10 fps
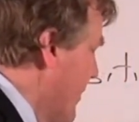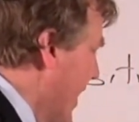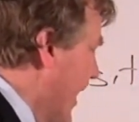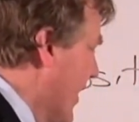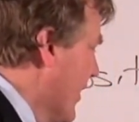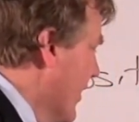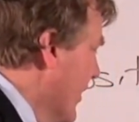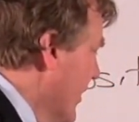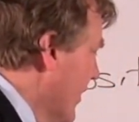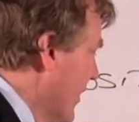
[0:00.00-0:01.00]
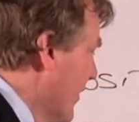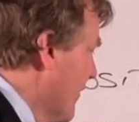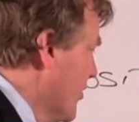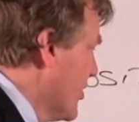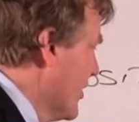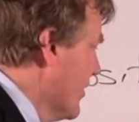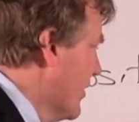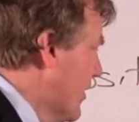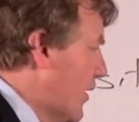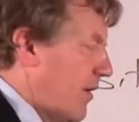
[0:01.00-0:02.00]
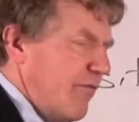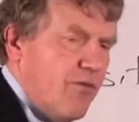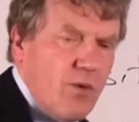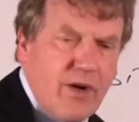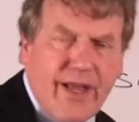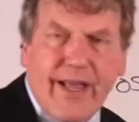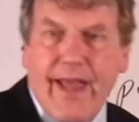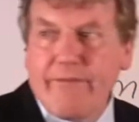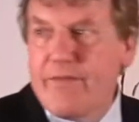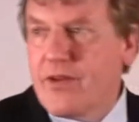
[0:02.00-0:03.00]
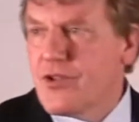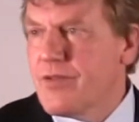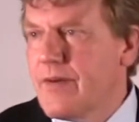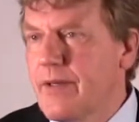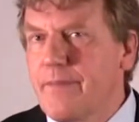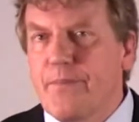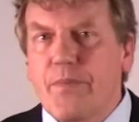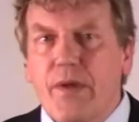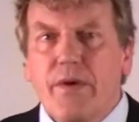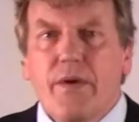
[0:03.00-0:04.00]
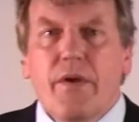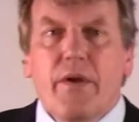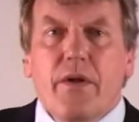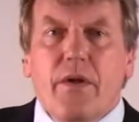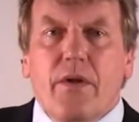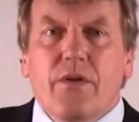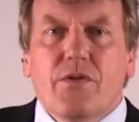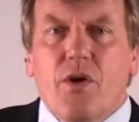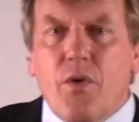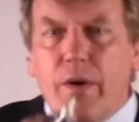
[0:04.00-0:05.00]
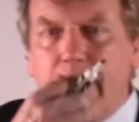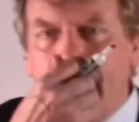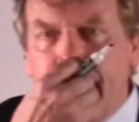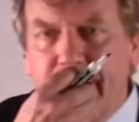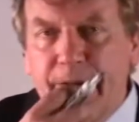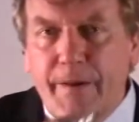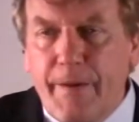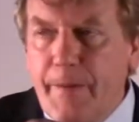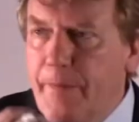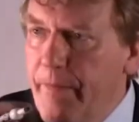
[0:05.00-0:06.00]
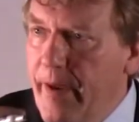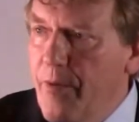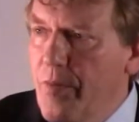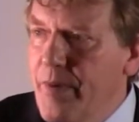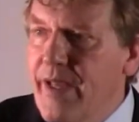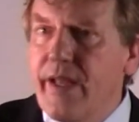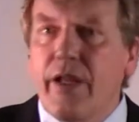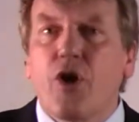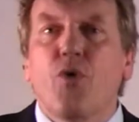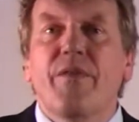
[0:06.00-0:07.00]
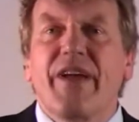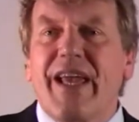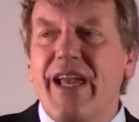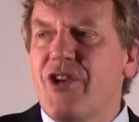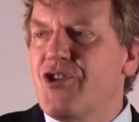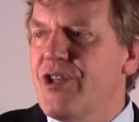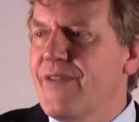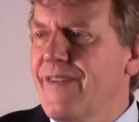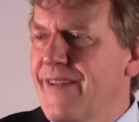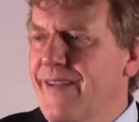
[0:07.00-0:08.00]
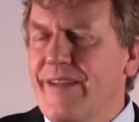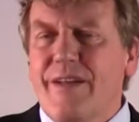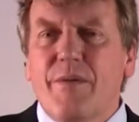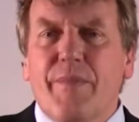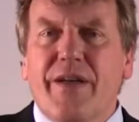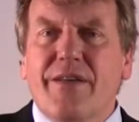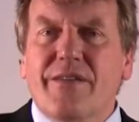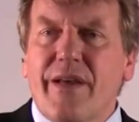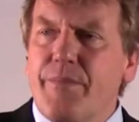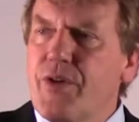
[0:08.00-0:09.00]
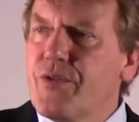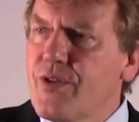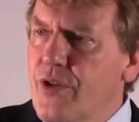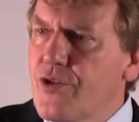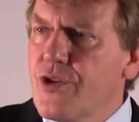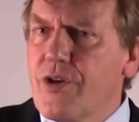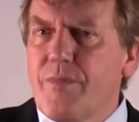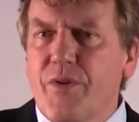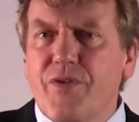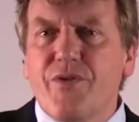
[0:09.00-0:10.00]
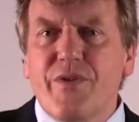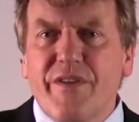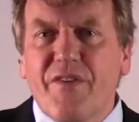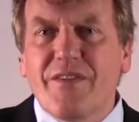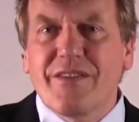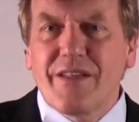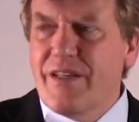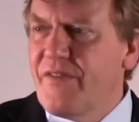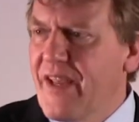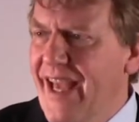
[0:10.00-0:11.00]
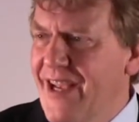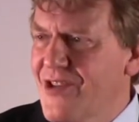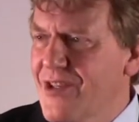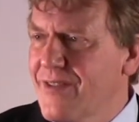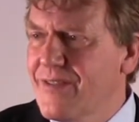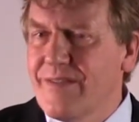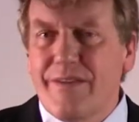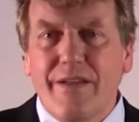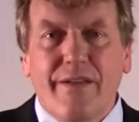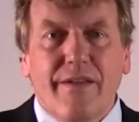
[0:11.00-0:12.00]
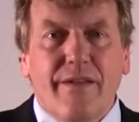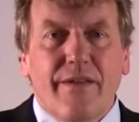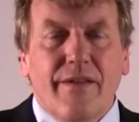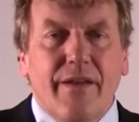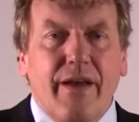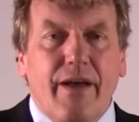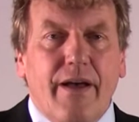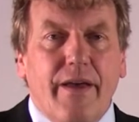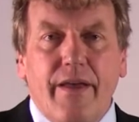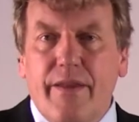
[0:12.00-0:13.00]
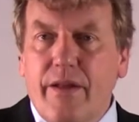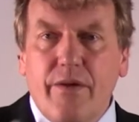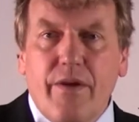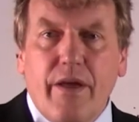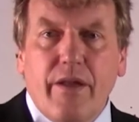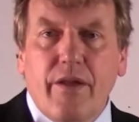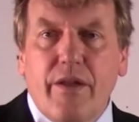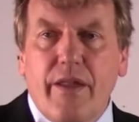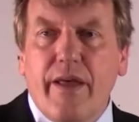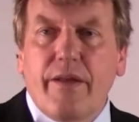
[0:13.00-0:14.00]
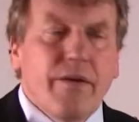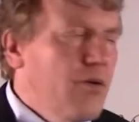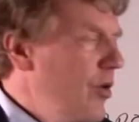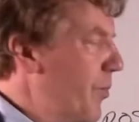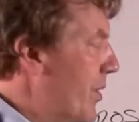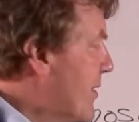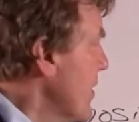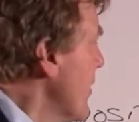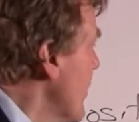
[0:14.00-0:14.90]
bank fishing for a catfish, right? So there would be an equivocation because I'm using the term with two different significations, and then it would